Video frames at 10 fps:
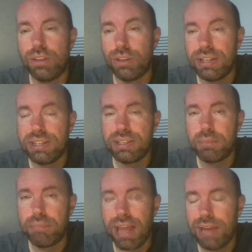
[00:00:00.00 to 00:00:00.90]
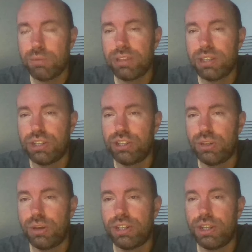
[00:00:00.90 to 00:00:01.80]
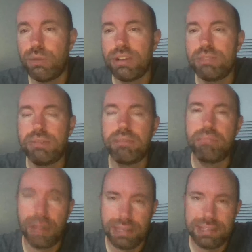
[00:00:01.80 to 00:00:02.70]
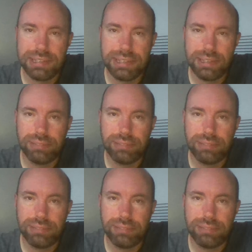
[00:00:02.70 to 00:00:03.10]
There is a bandwidth issue on the USB bus.